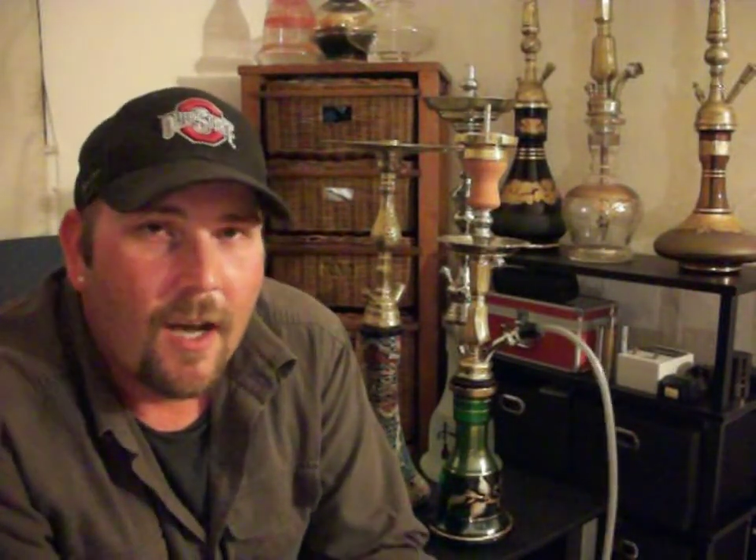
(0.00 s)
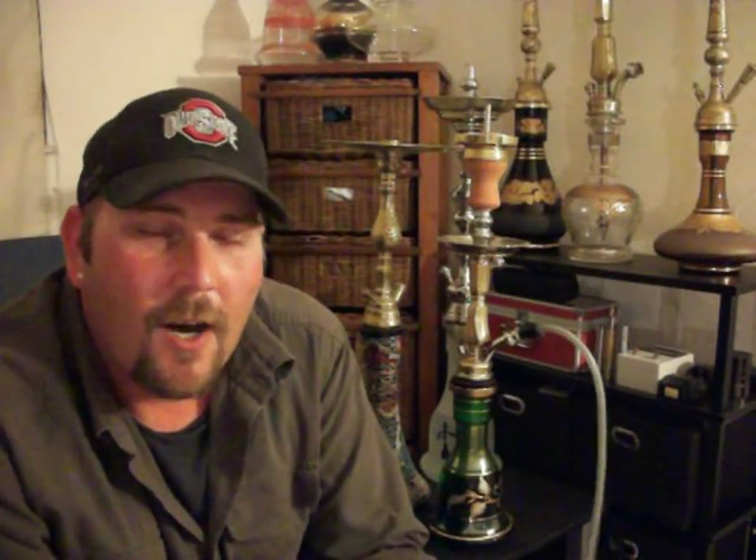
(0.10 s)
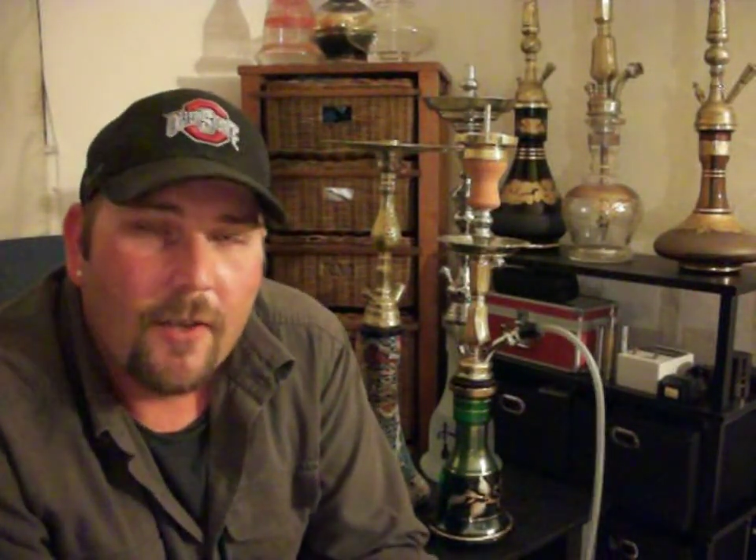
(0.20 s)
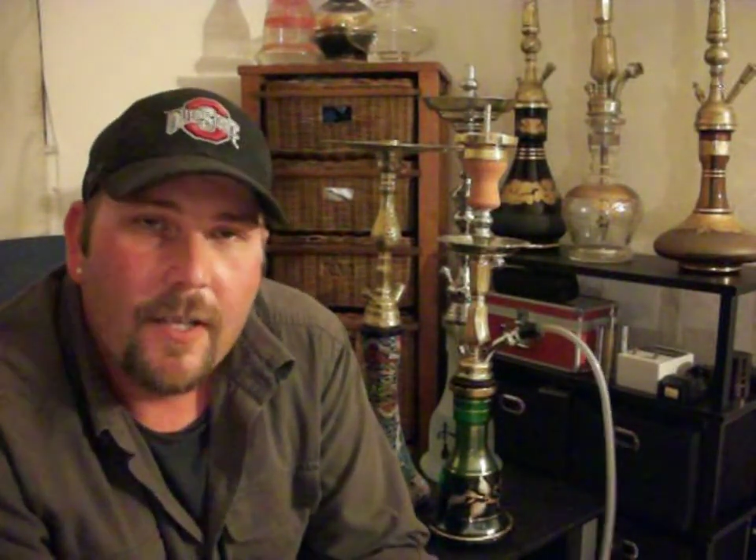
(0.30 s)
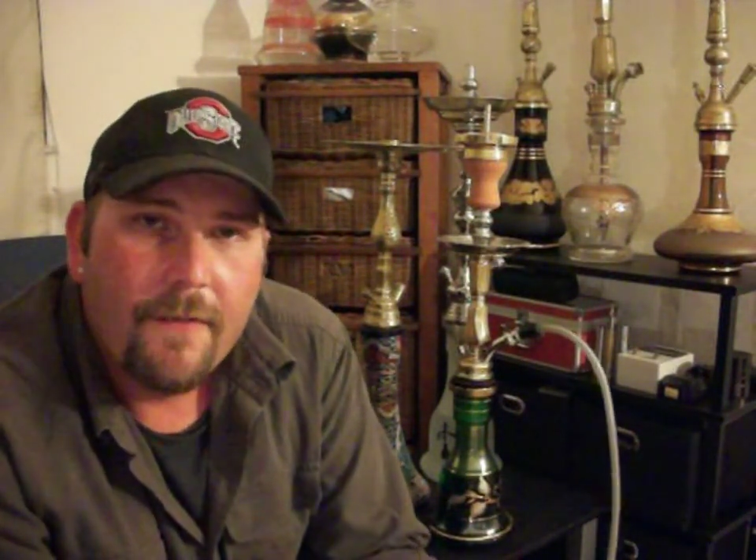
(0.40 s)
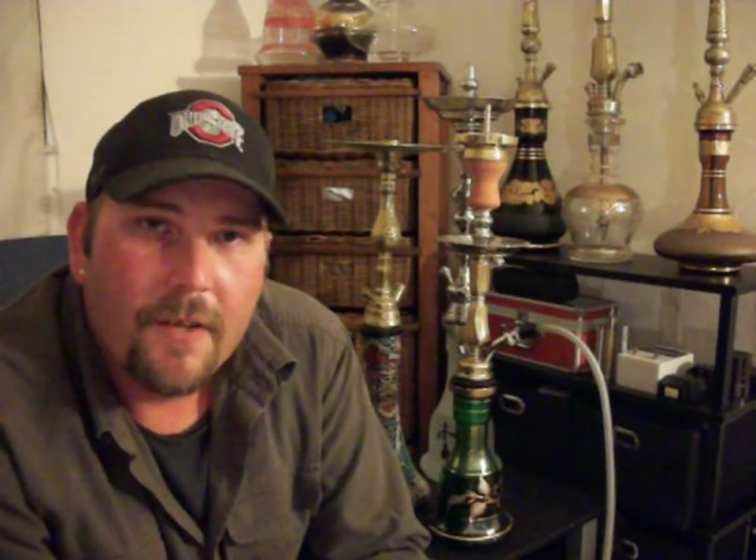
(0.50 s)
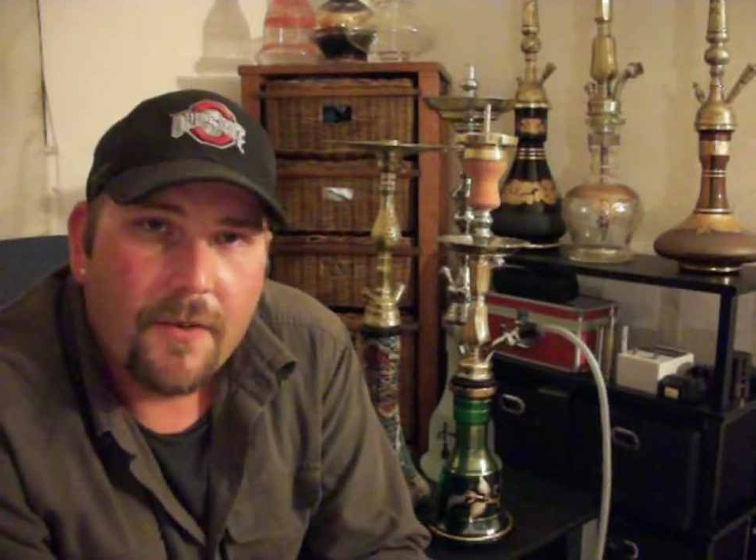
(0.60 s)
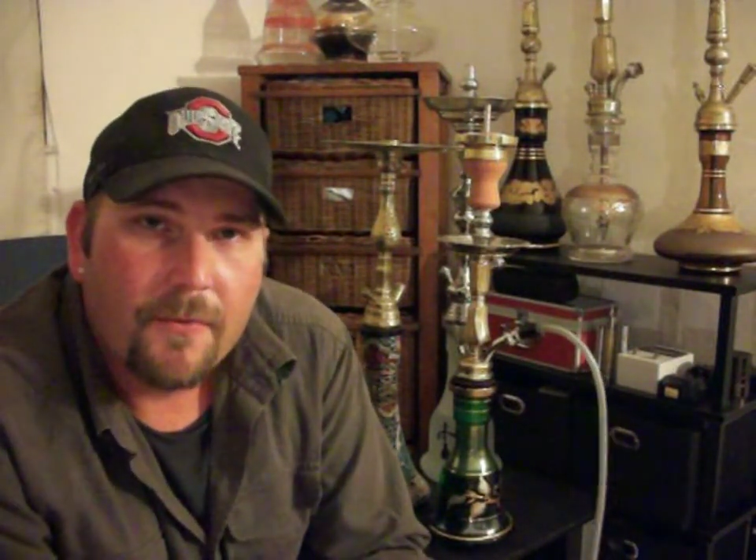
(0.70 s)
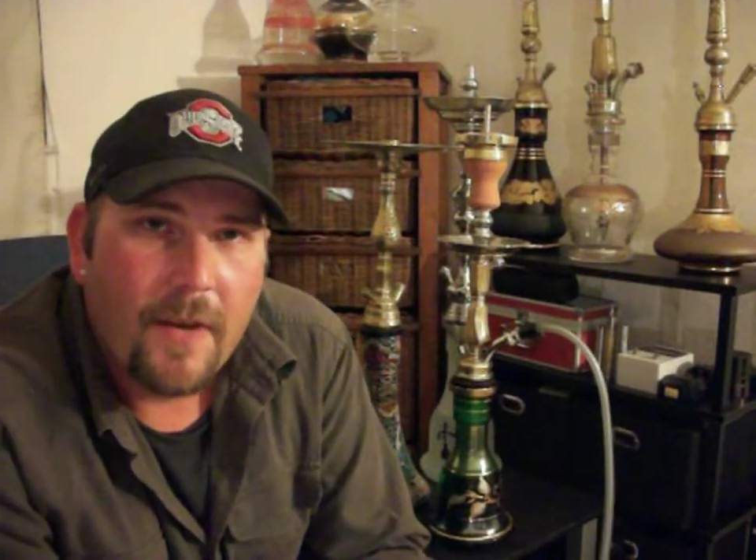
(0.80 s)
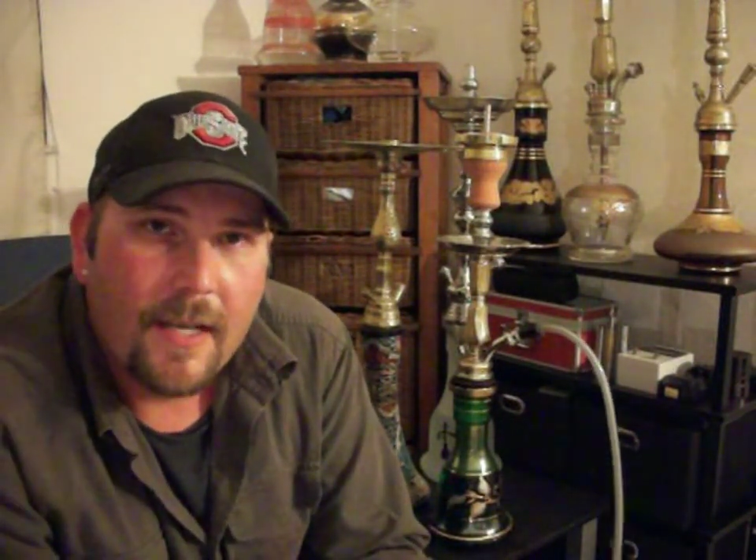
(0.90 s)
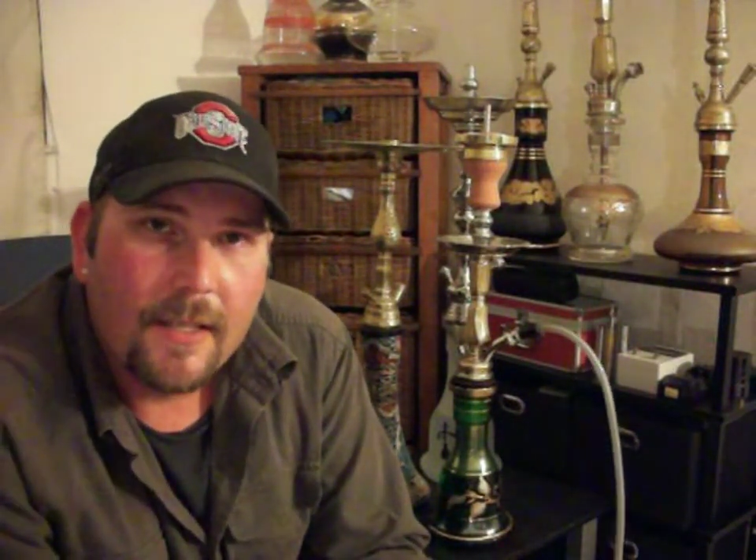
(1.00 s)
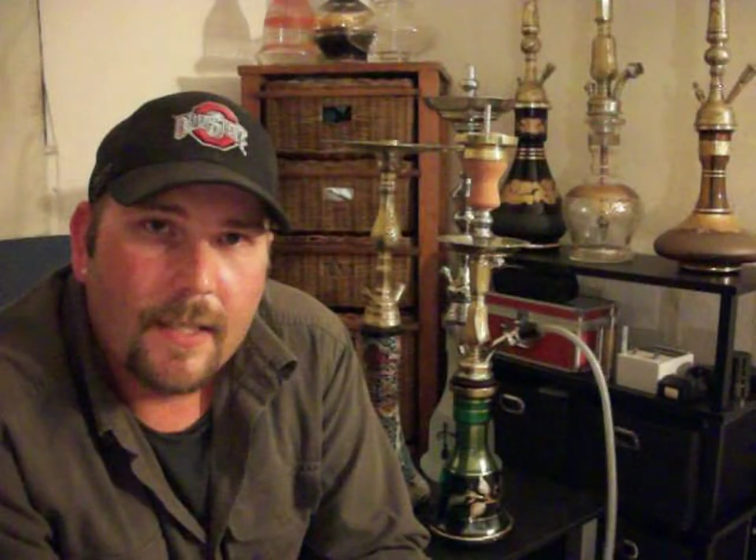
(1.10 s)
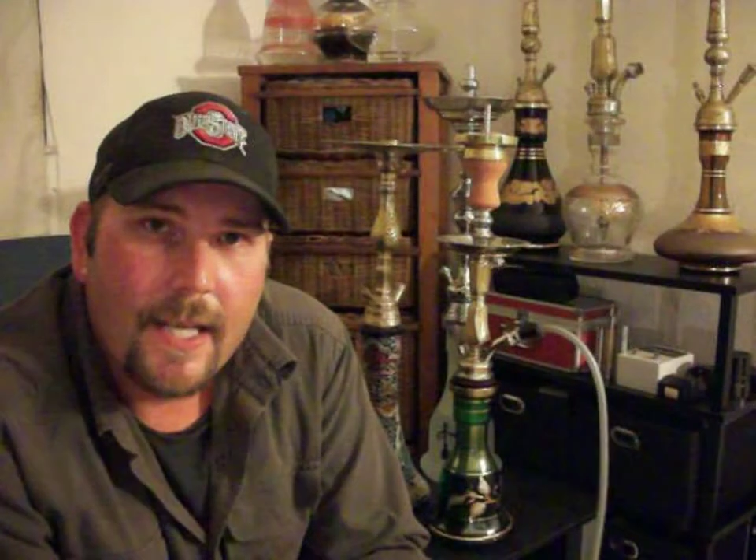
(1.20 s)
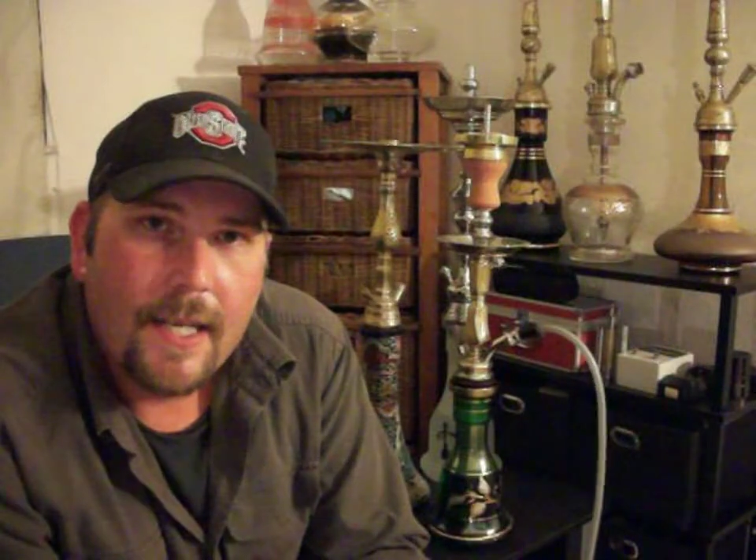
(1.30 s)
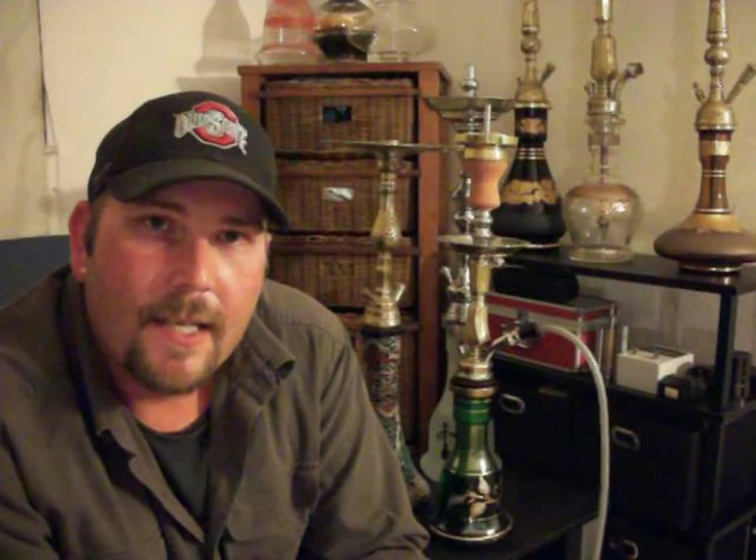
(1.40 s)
I'll leave a direct link